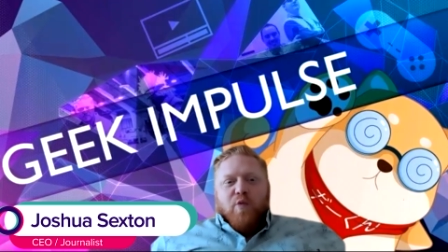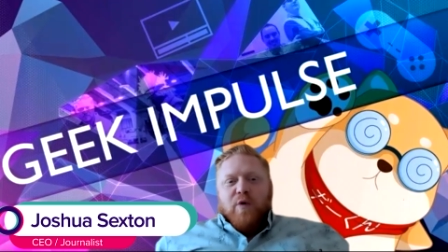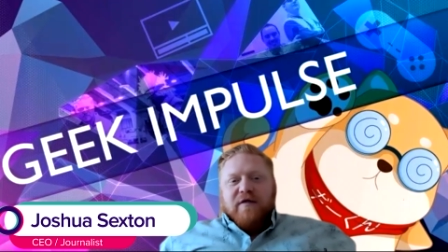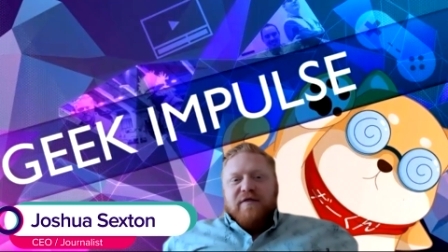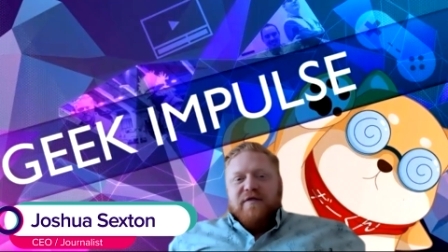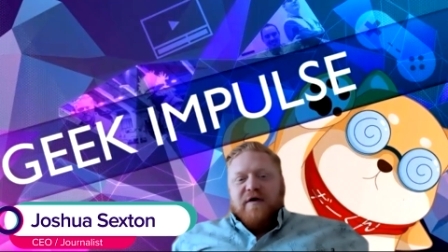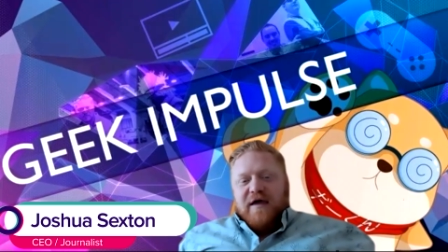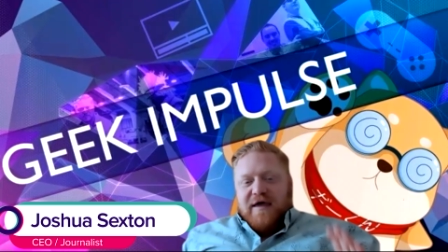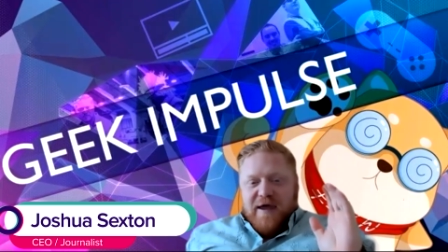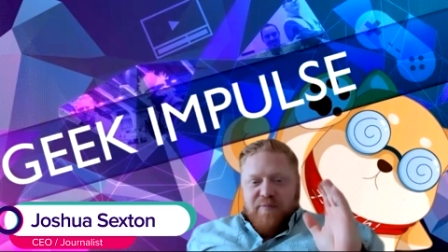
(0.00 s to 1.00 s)
with
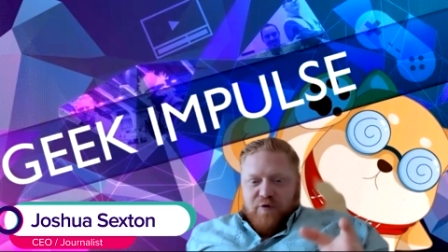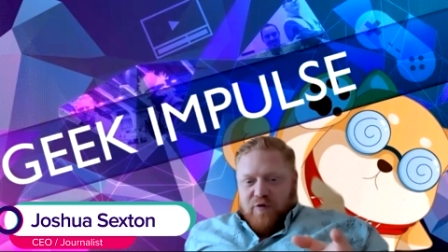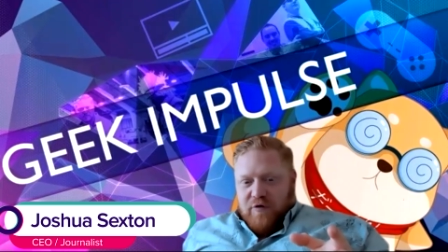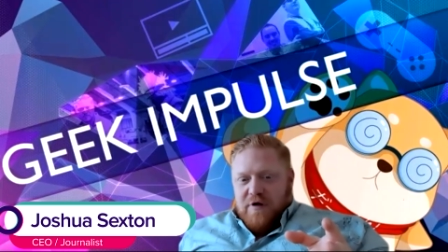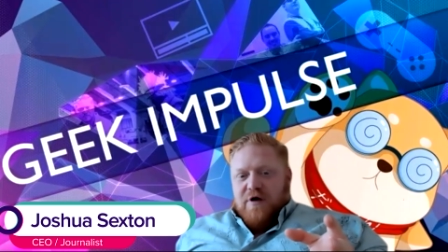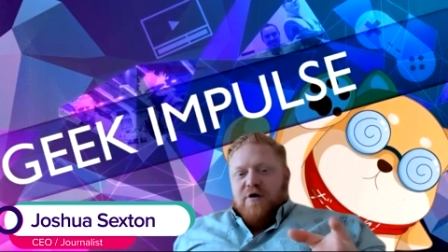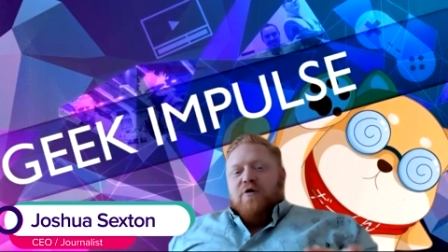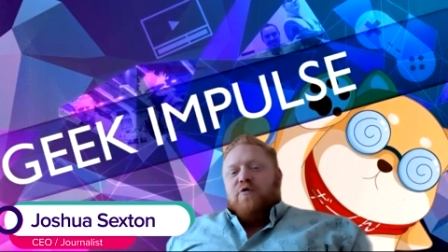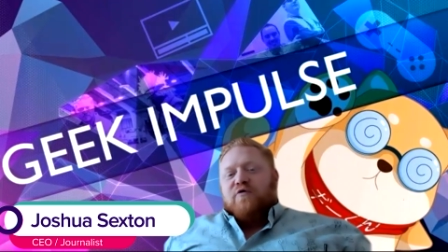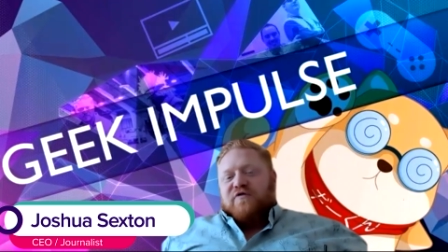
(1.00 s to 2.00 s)
Gabriel,
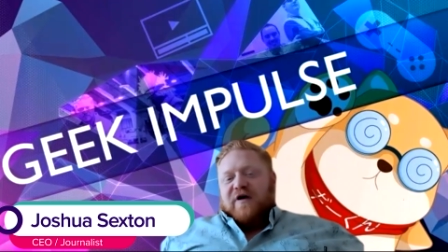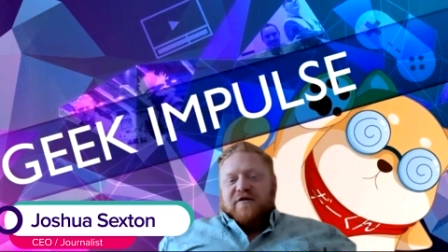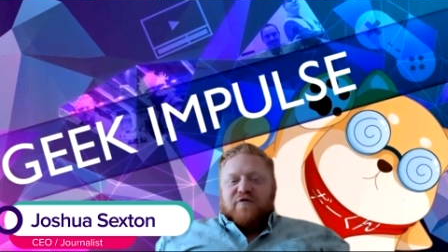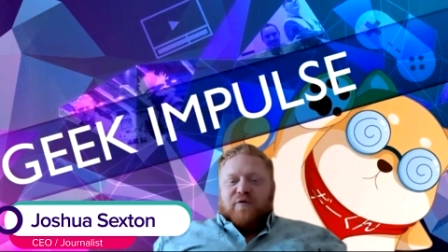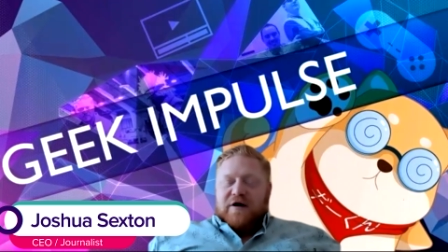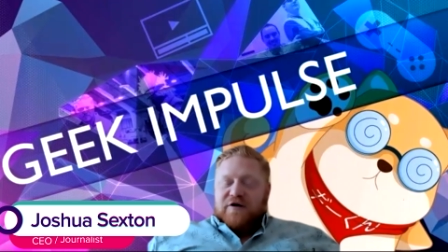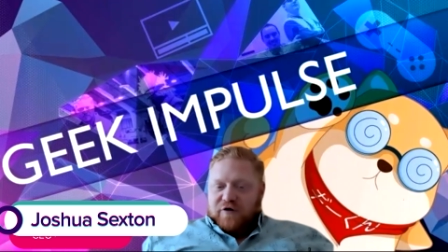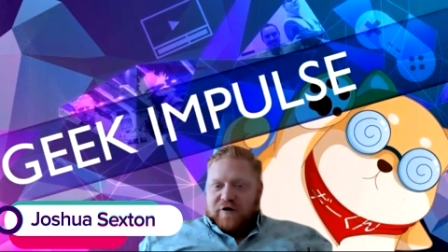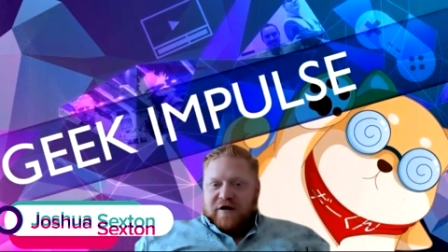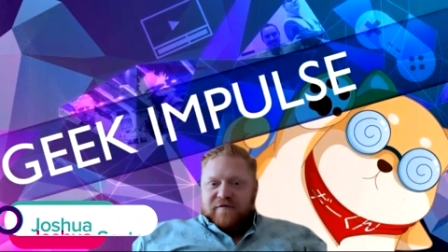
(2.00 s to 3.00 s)
who's a
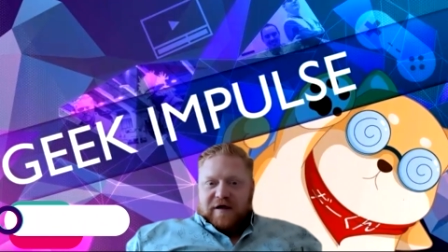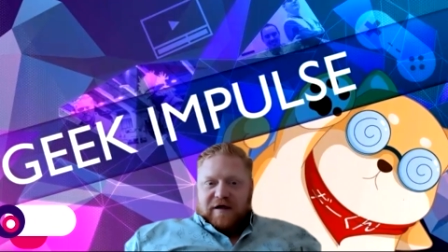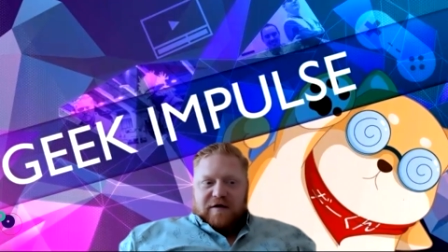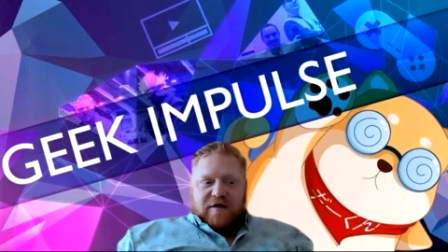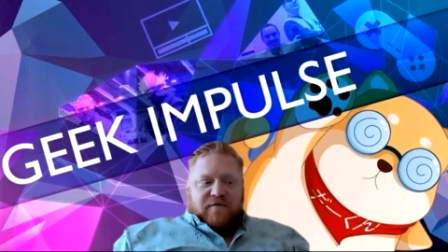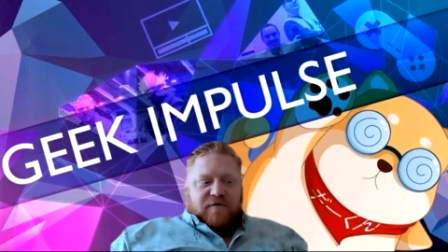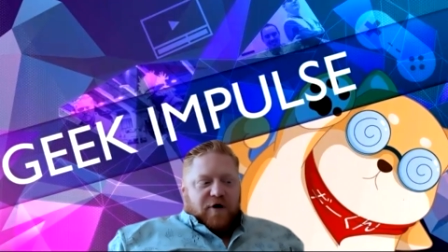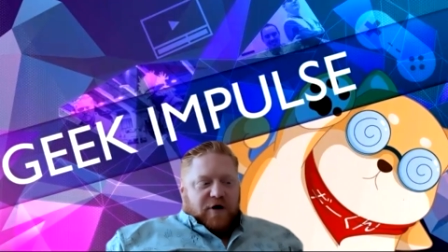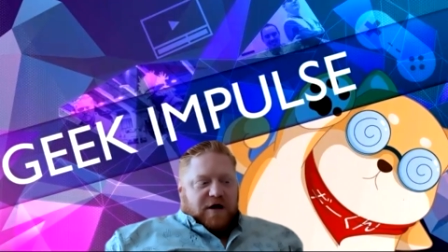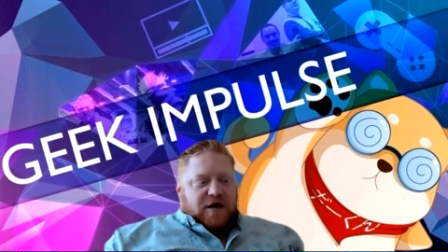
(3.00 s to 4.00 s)
director of a
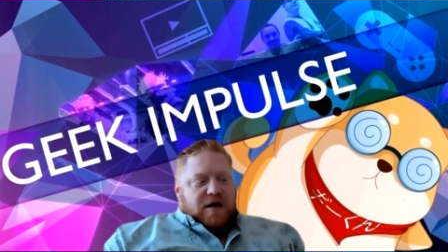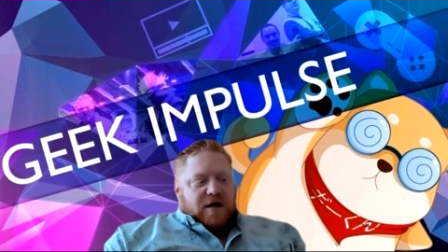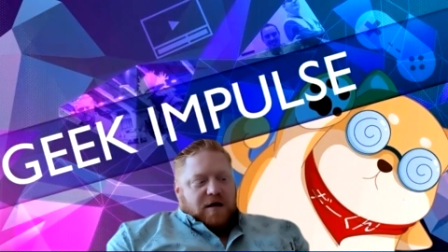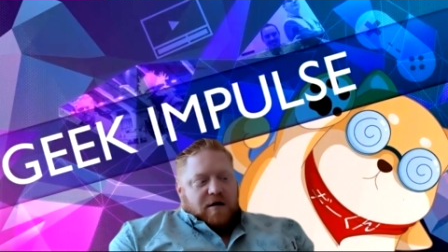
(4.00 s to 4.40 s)
very